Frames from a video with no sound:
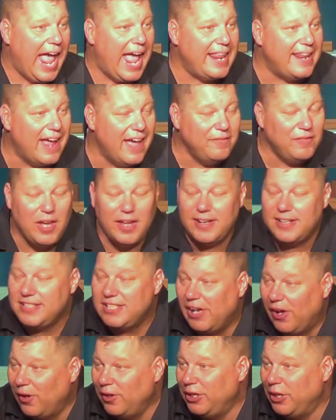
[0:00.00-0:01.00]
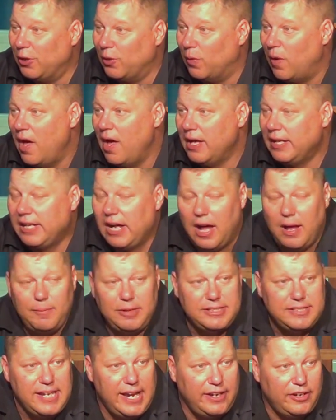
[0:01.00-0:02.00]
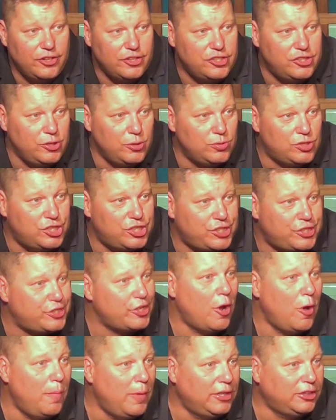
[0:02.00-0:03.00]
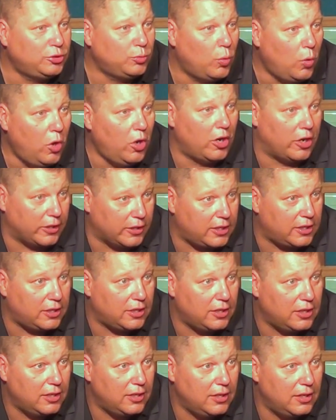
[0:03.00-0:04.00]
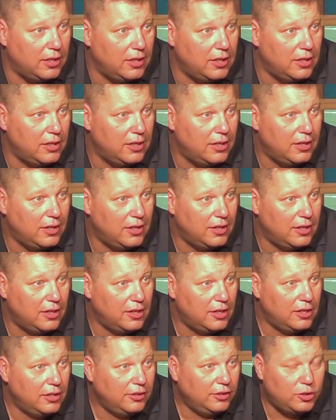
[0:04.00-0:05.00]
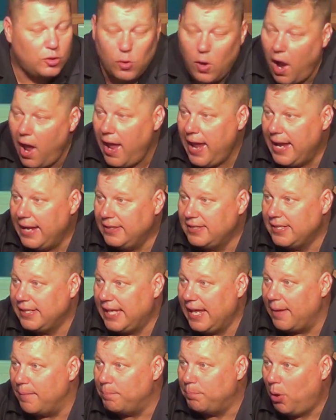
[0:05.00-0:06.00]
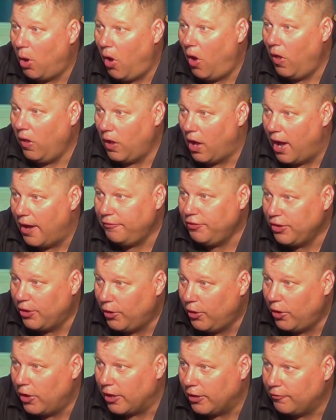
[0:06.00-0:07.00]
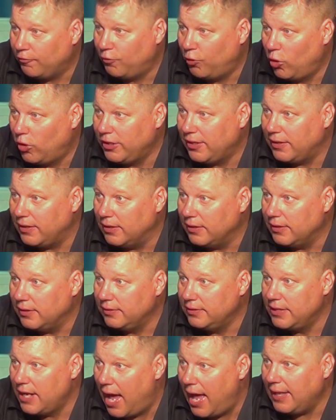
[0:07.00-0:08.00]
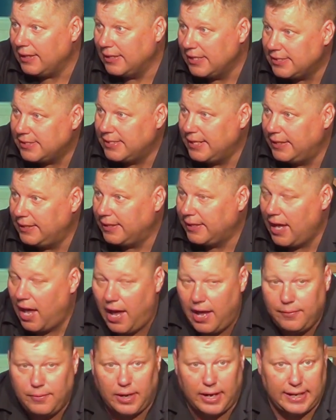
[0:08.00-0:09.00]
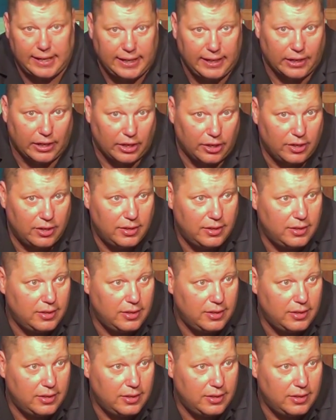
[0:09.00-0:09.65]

And I've got to tell you, commentators do so much work trying to get Paul off the hook for not listening to God right here.